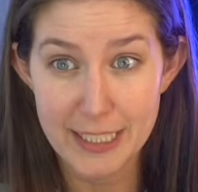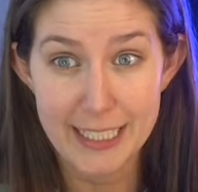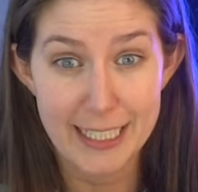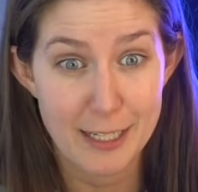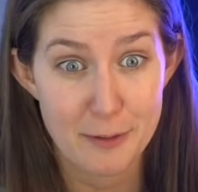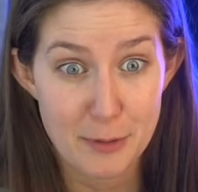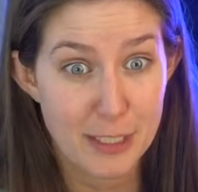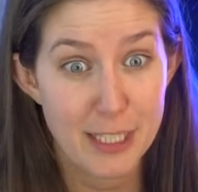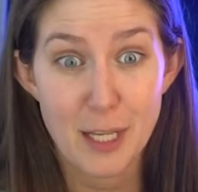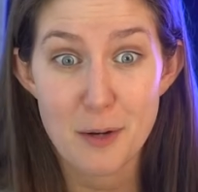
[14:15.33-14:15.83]

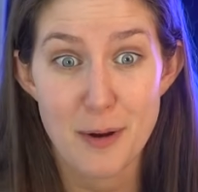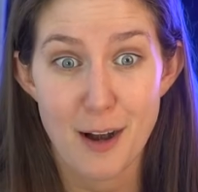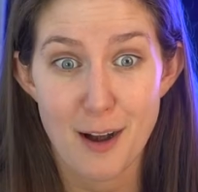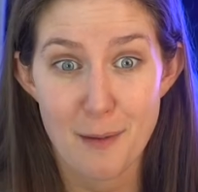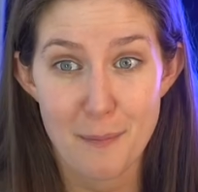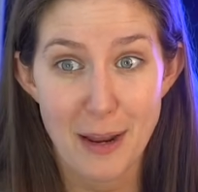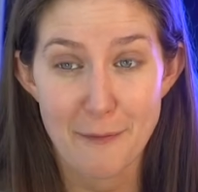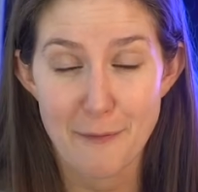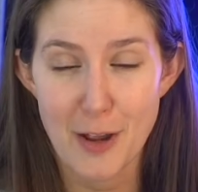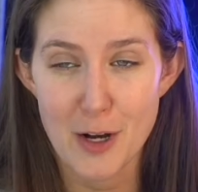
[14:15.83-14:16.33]
He really wanted
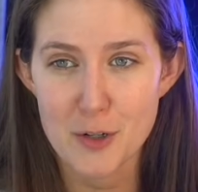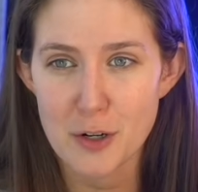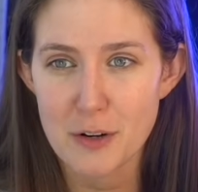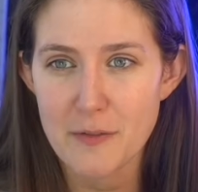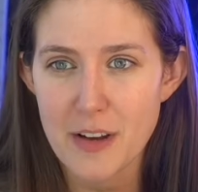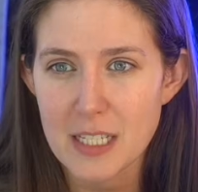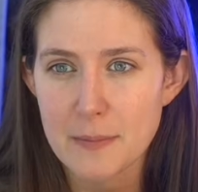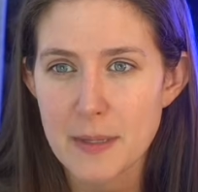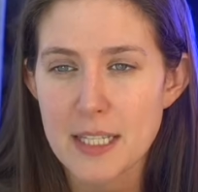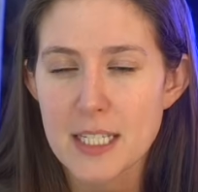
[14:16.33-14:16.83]
to make venture
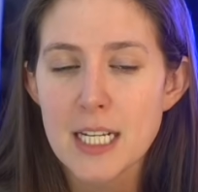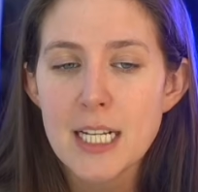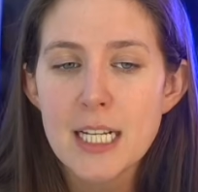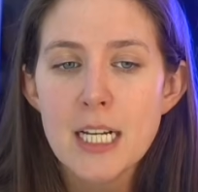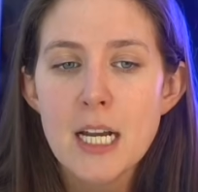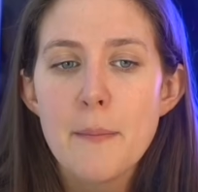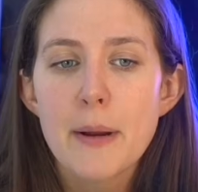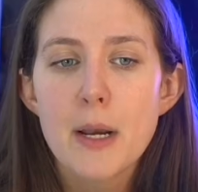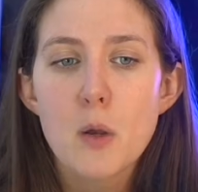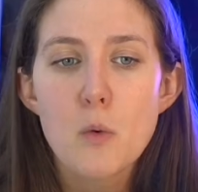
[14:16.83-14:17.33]
investments,
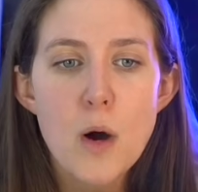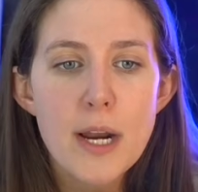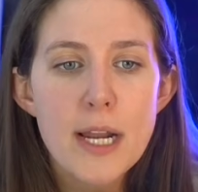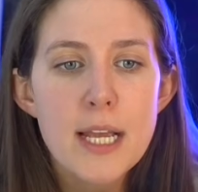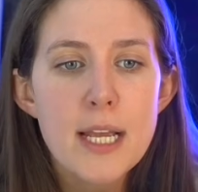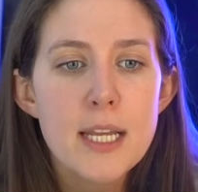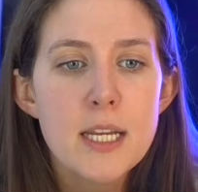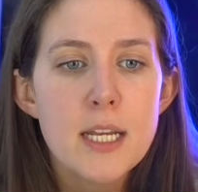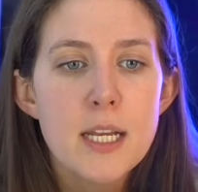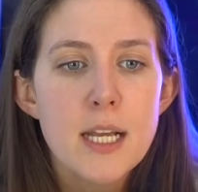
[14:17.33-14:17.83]
but he
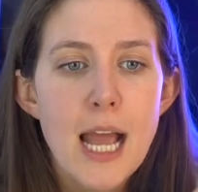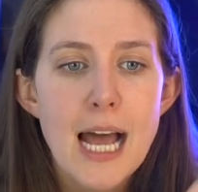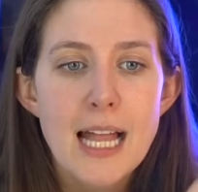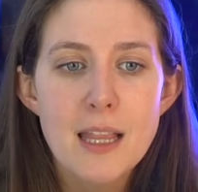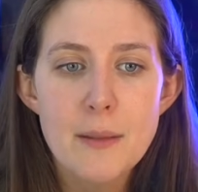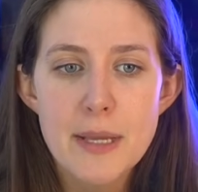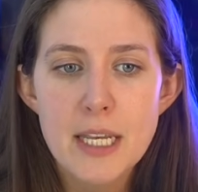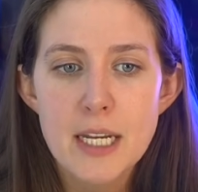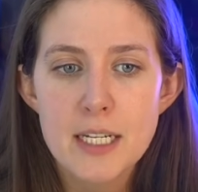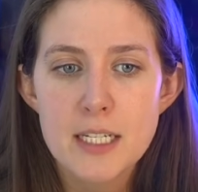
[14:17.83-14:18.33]
wanted
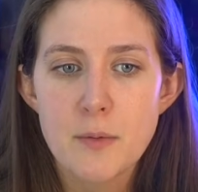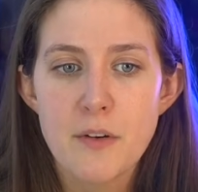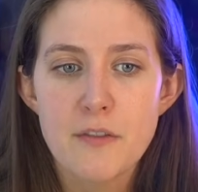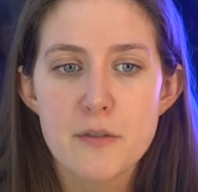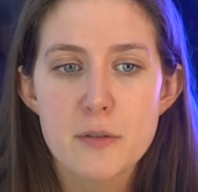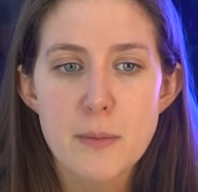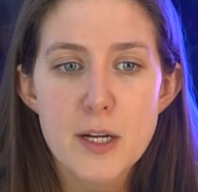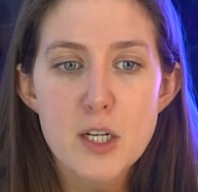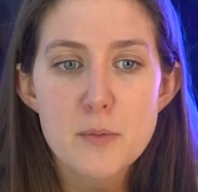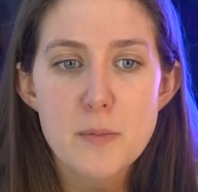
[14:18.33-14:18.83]
Alameda to have
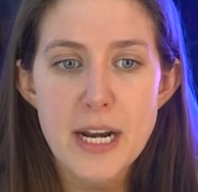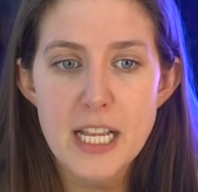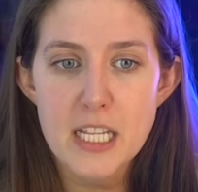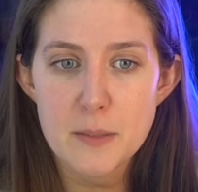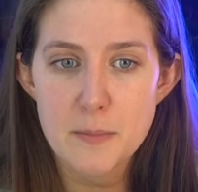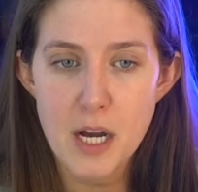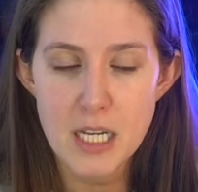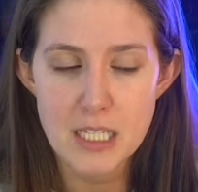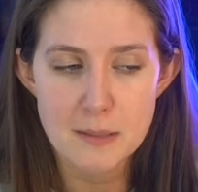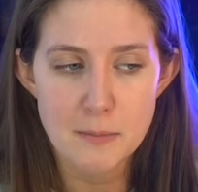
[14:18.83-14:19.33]
as much money
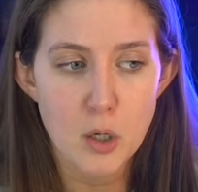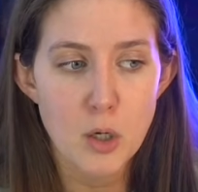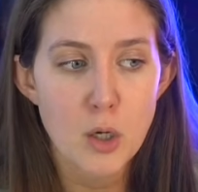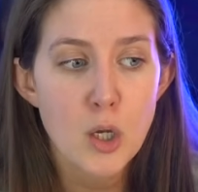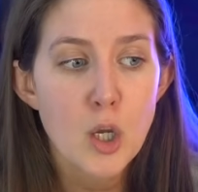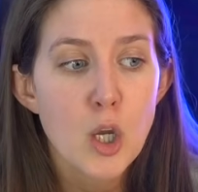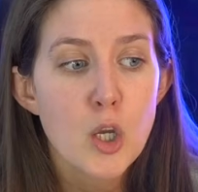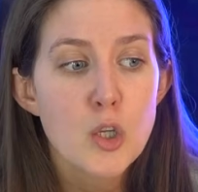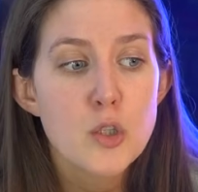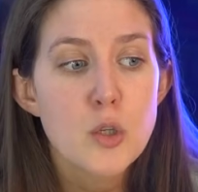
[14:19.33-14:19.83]
as
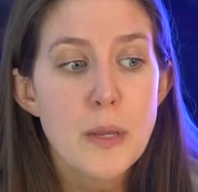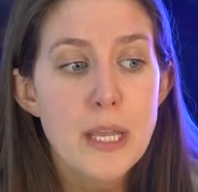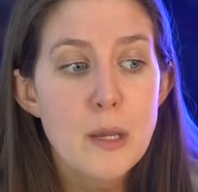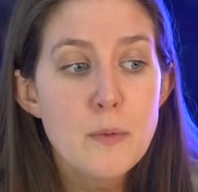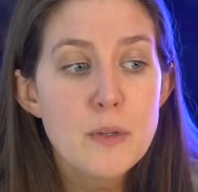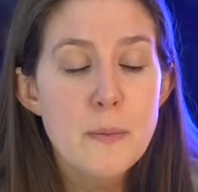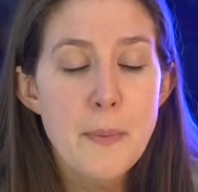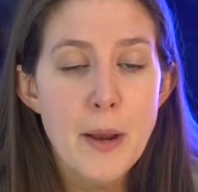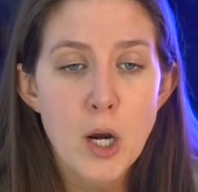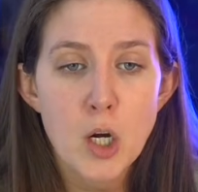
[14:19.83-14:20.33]
possible. So he
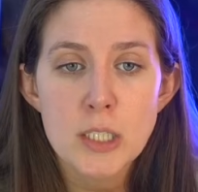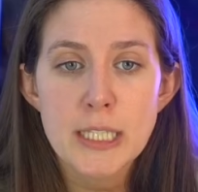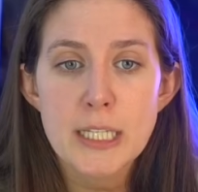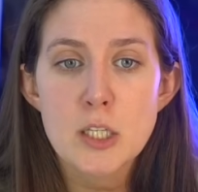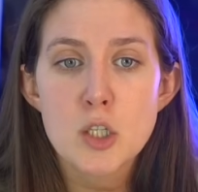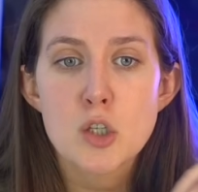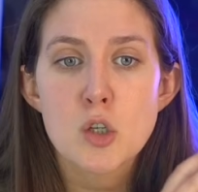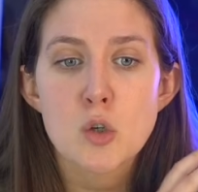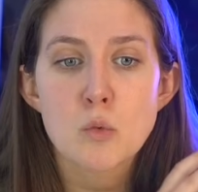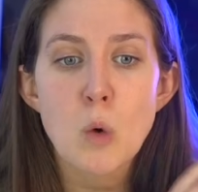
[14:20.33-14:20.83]
was apparently
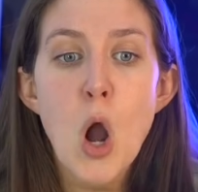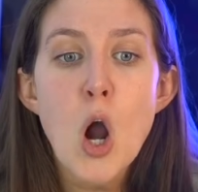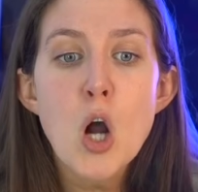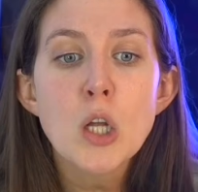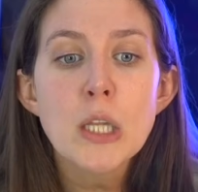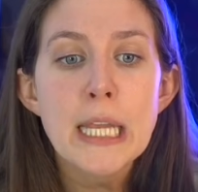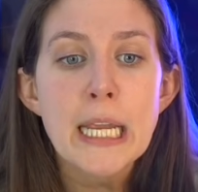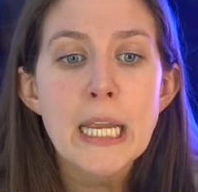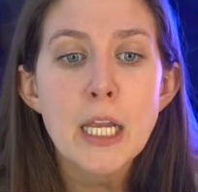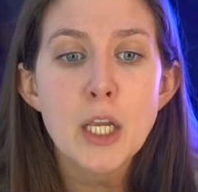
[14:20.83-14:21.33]

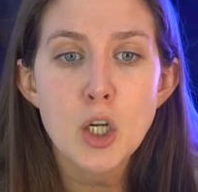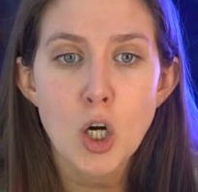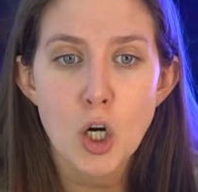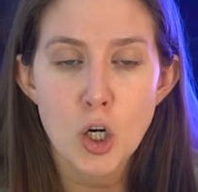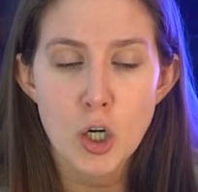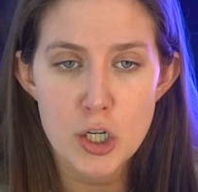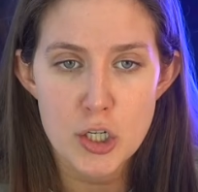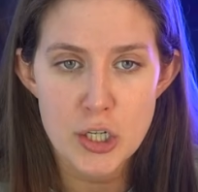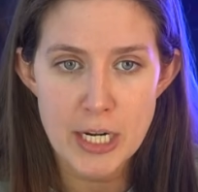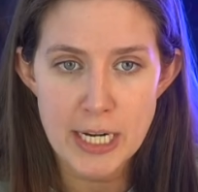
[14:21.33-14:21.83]
strongly
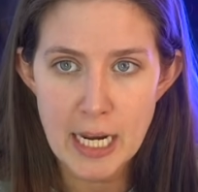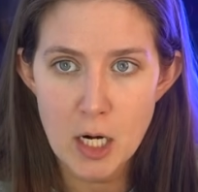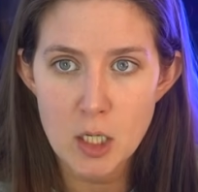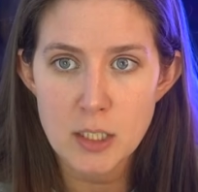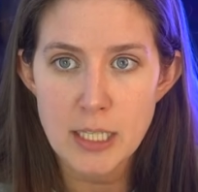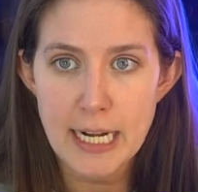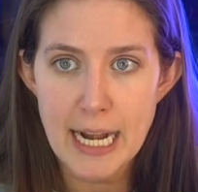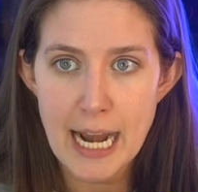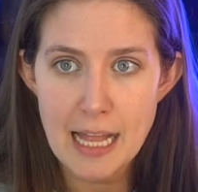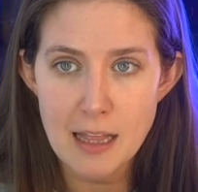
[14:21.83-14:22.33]
encouraging
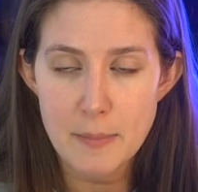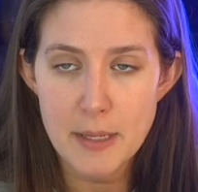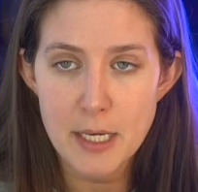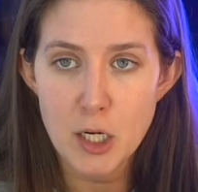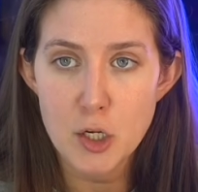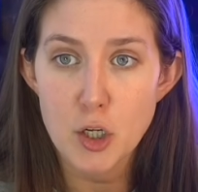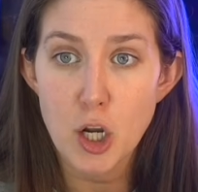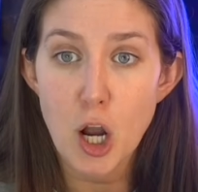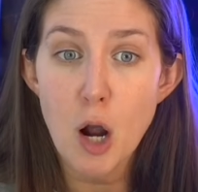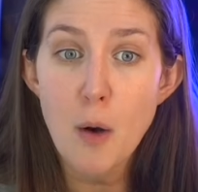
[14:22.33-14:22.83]
Caroline and
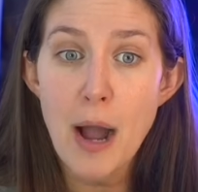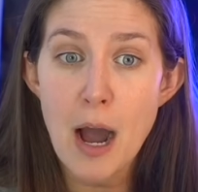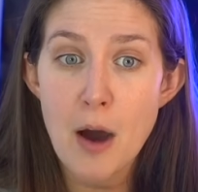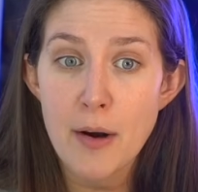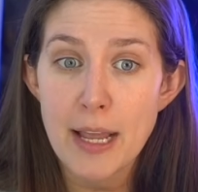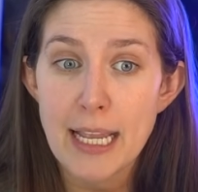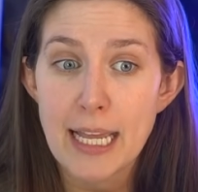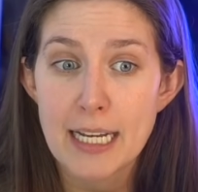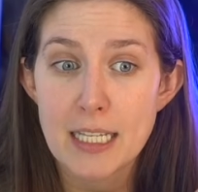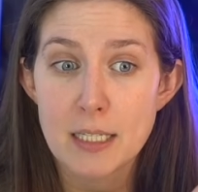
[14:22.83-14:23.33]
Alameda to go
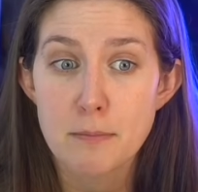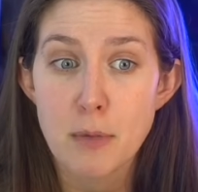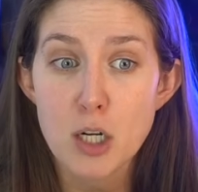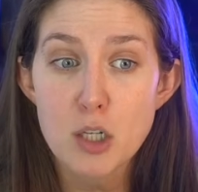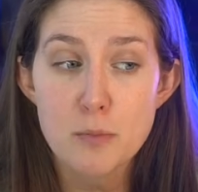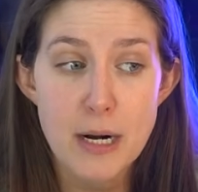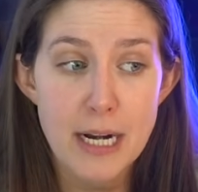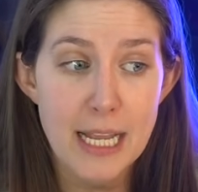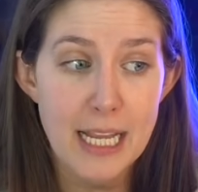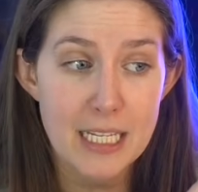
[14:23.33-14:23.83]
out and get as
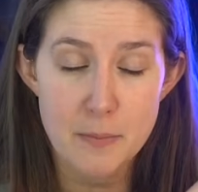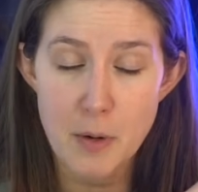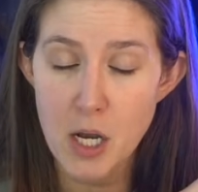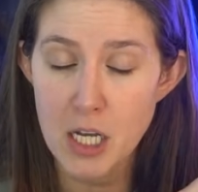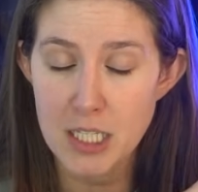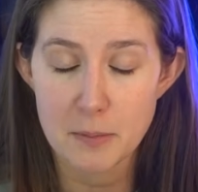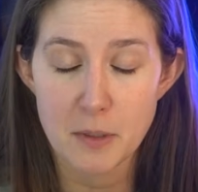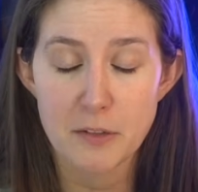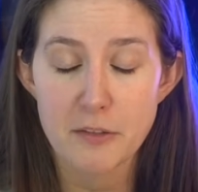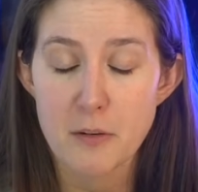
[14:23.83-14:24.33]
much money as
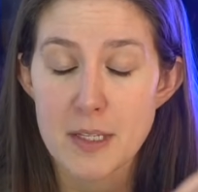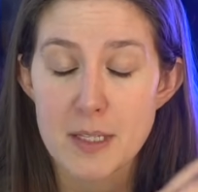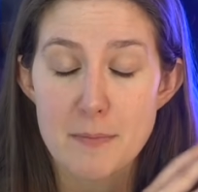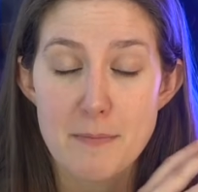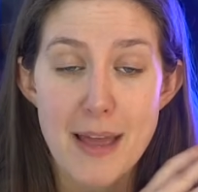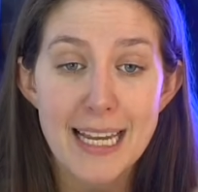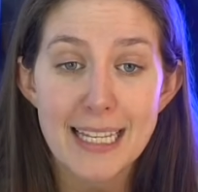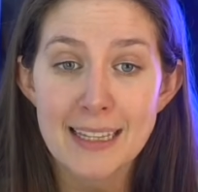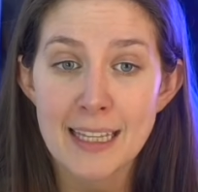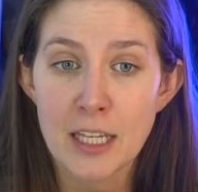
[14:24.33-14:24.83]
possible from as
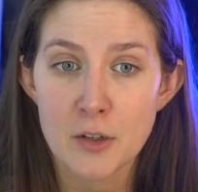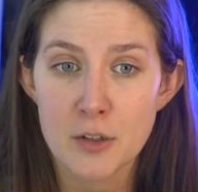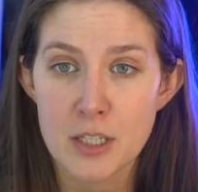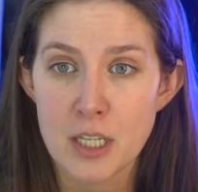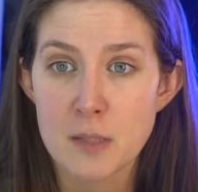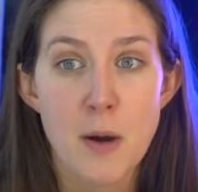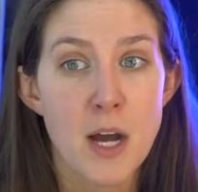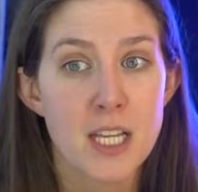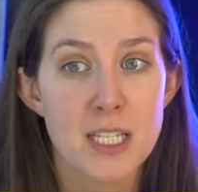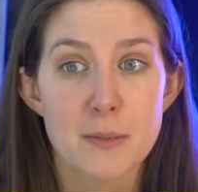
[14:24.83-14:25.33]
many lenders
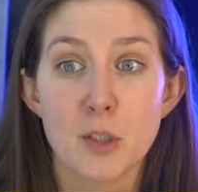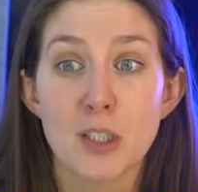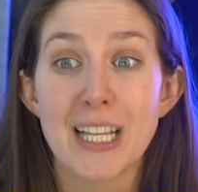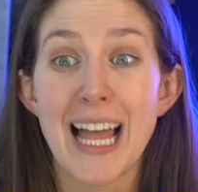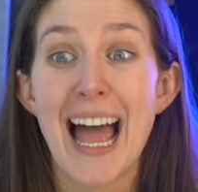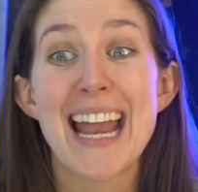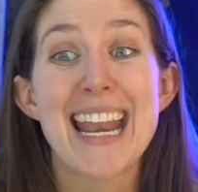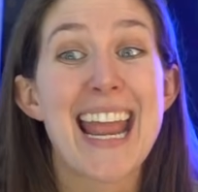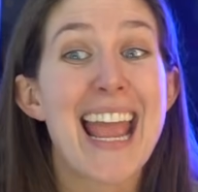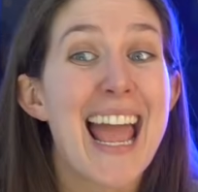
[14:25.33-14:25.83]
as
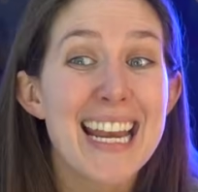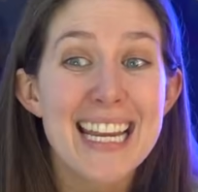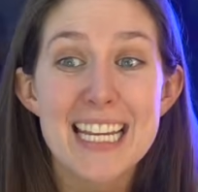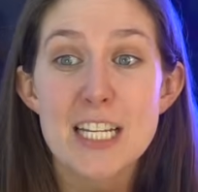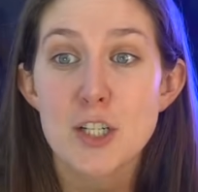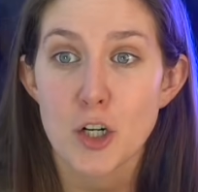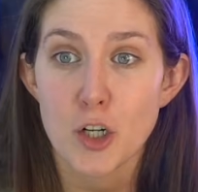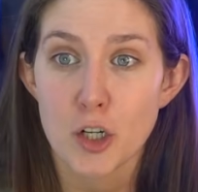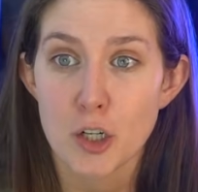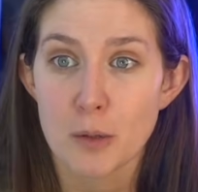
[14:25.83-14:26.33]
possible at any
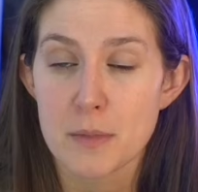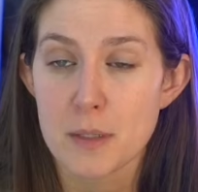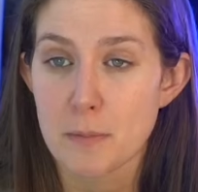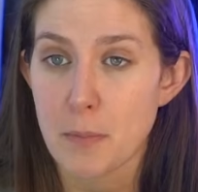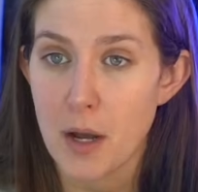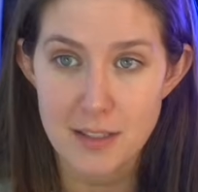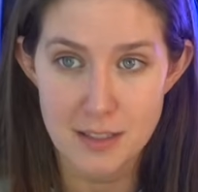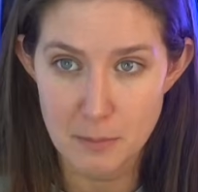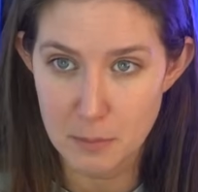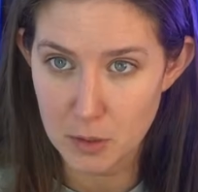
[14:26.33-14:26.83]
terms
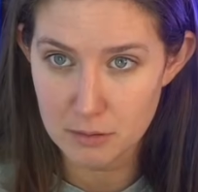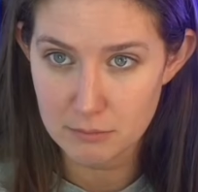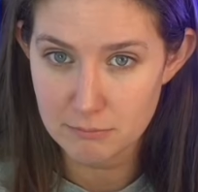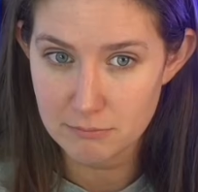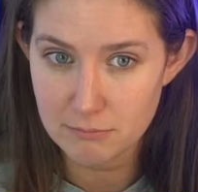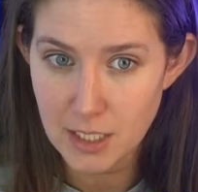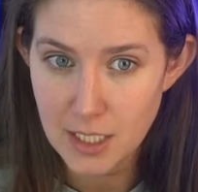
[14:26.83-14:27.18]
possible.